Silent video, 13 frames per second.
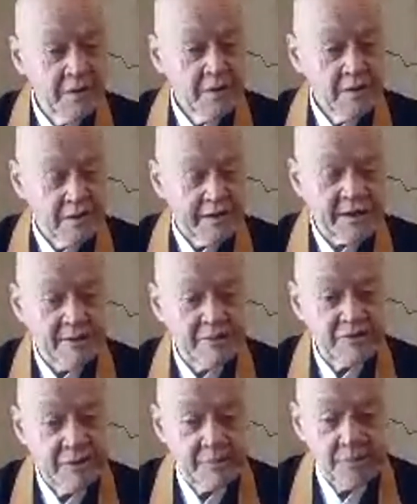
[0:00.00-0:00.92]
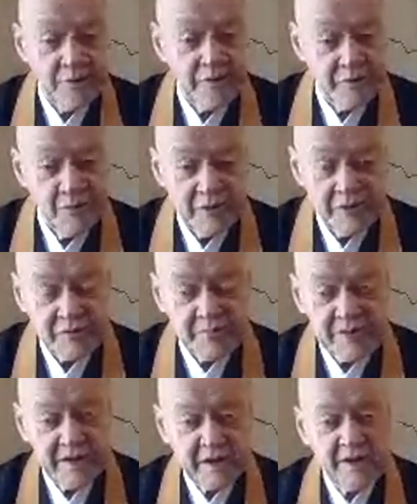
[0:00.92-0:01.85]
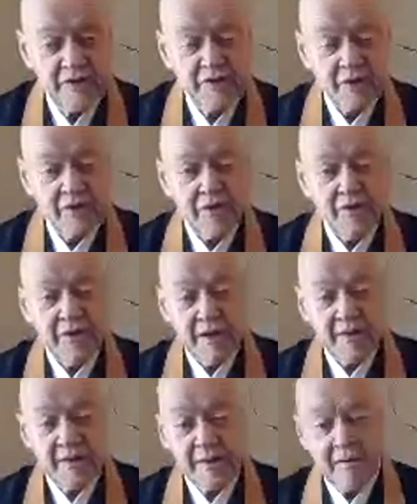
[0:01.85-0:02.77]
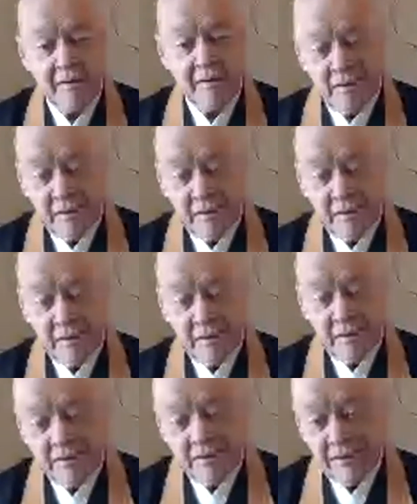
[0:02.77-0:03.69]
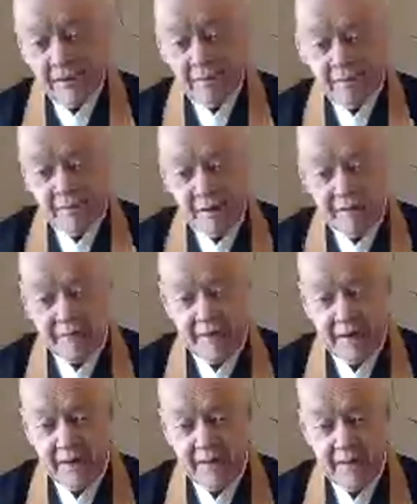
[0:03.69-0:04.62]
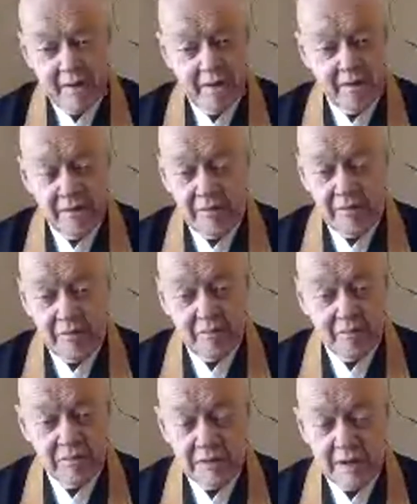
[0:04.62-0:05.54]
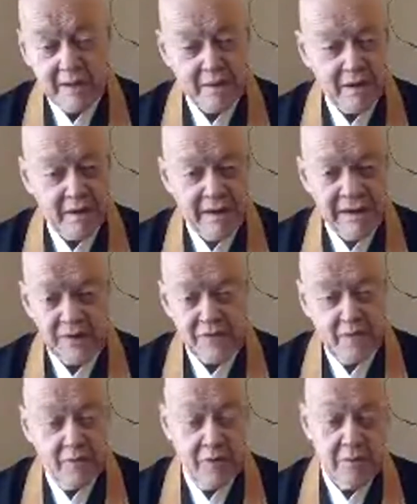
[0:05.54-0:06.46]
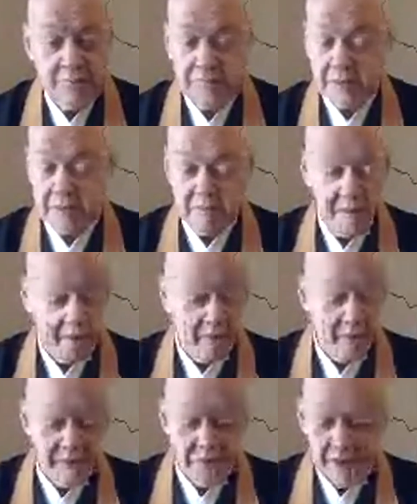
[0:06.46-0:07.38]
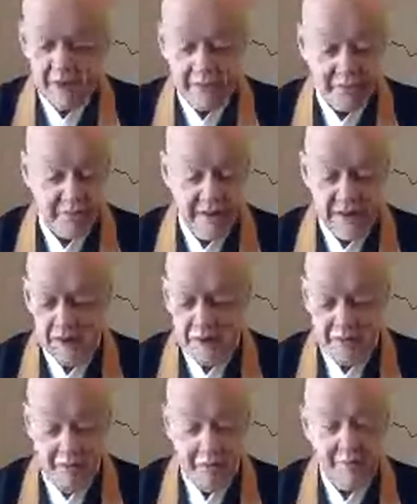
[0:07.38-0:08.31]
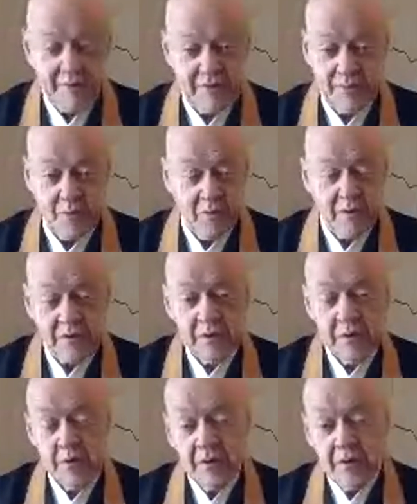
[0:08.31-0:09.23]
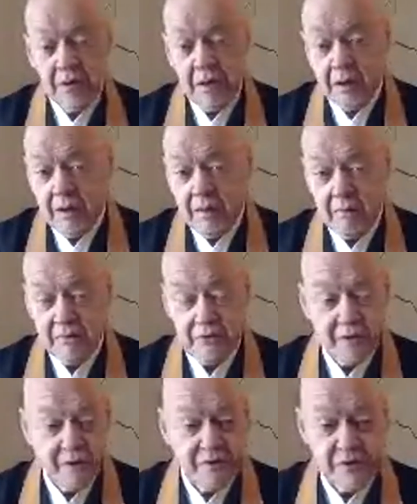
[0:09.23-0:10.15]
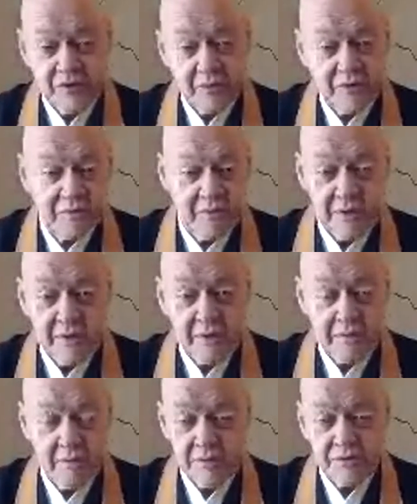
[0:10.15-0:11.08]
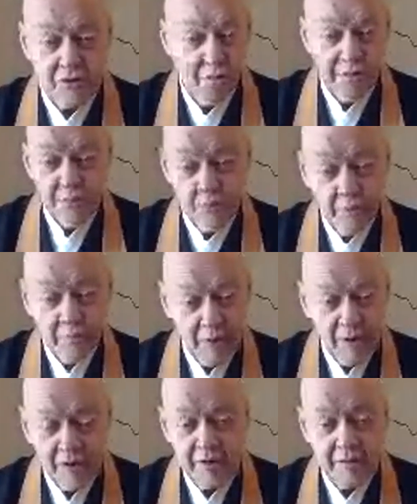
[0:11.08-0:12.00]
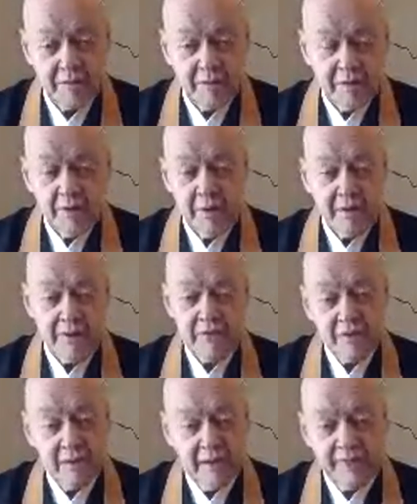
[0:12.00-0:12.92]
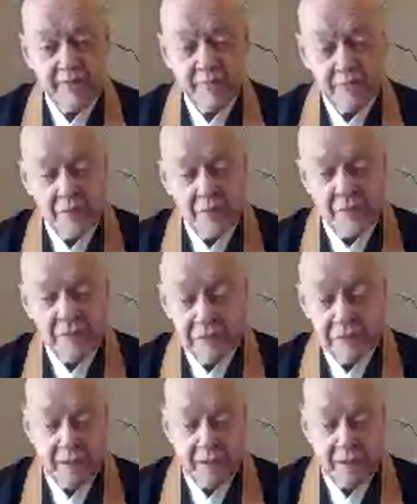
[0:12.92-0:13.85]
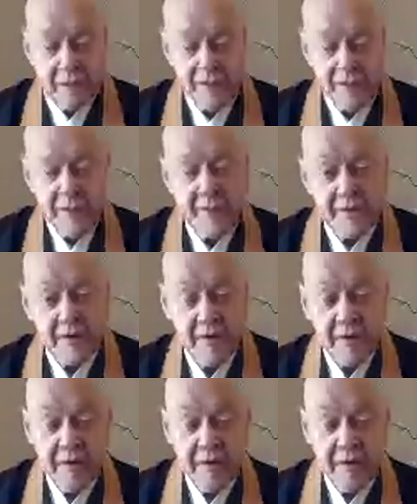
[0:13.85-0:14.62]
Like I was in a prison once many years ago, and a young fella in there who got in a lot of trouble and drugs, had no family support, was in a situation where two people were murdered. He's in life in prison. He's probably still in there.